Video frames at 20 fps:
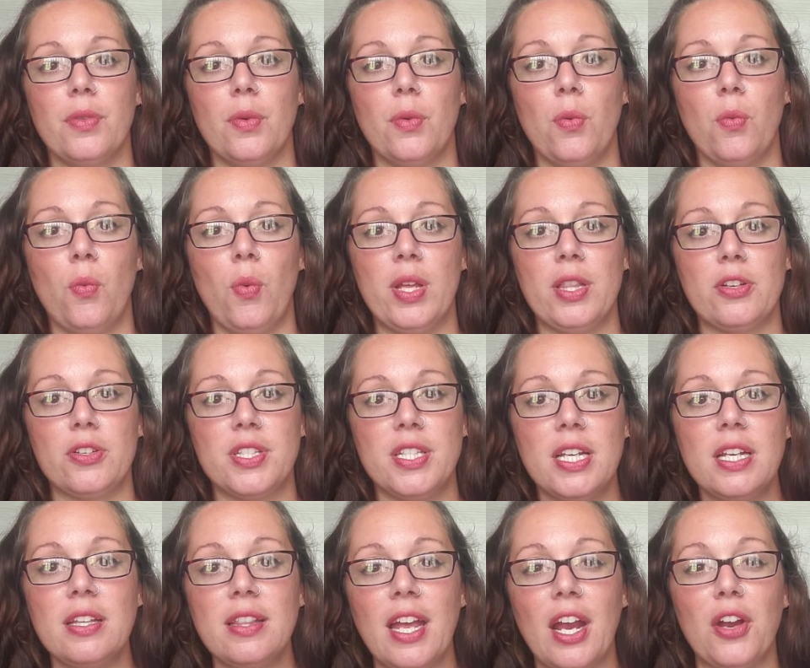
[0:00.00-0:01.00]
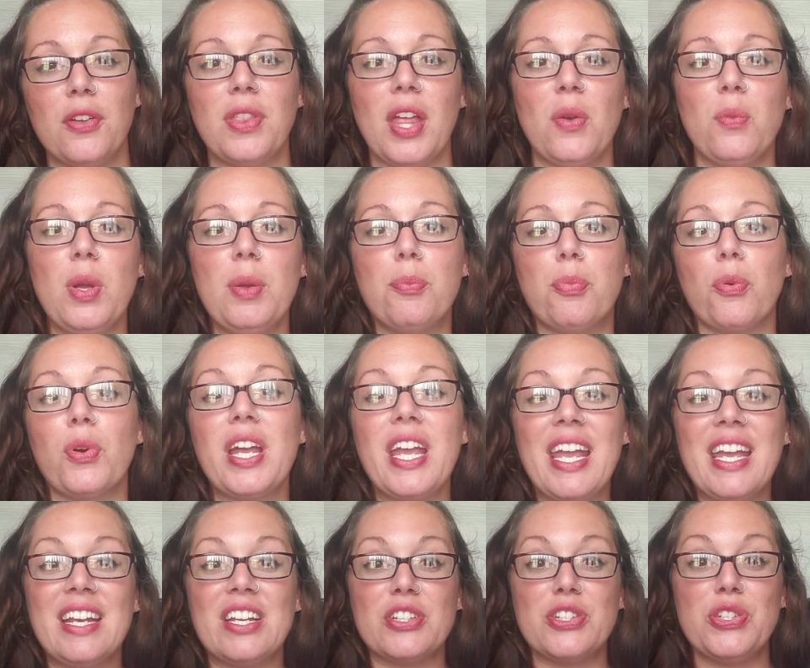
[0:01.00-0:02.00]
when they're sitting there, then we bring
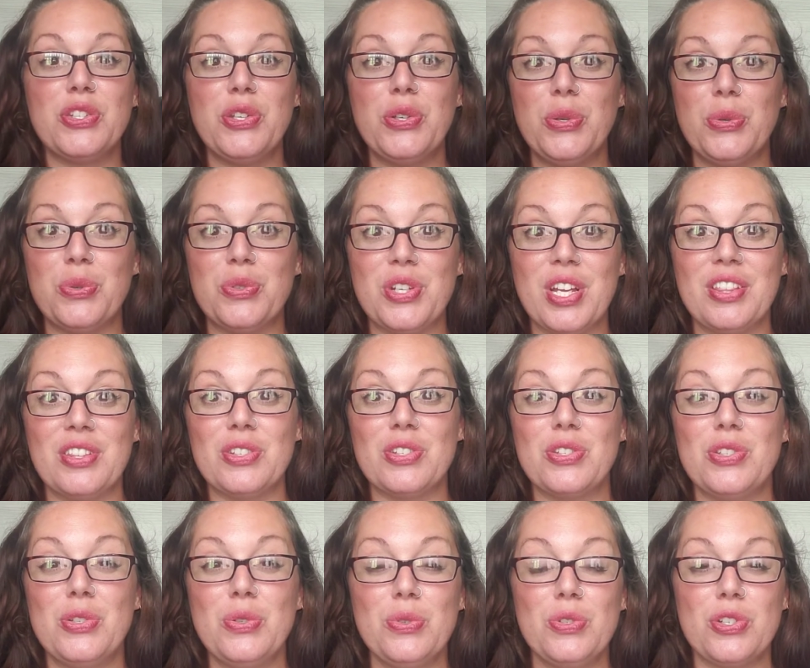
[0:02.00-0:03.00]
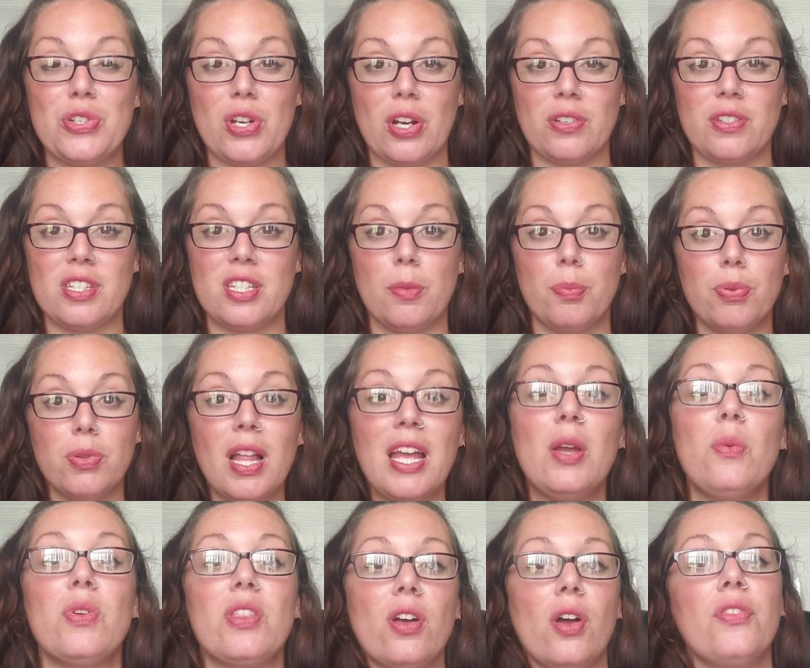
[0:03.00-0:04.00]
in a stooge, and the stooge starts to play
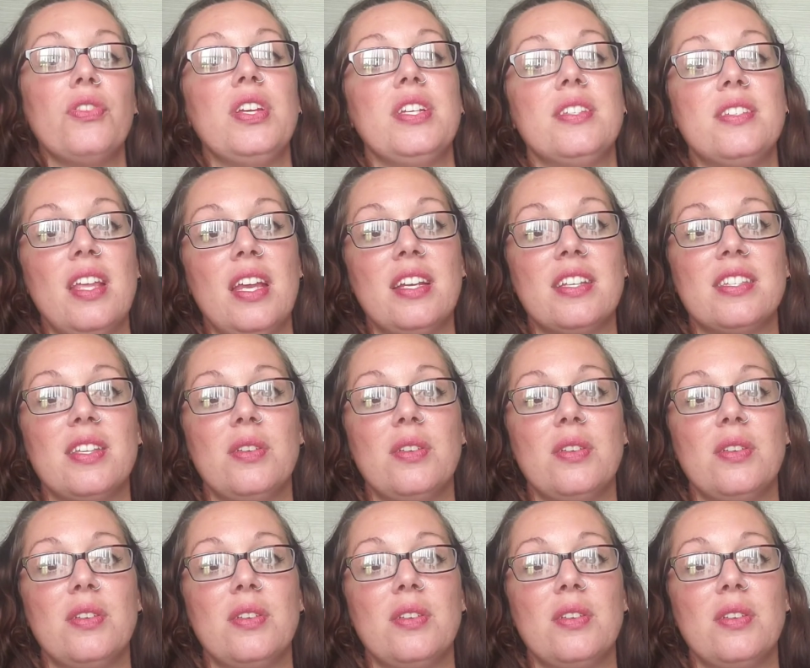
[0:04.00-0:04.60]
with all these things.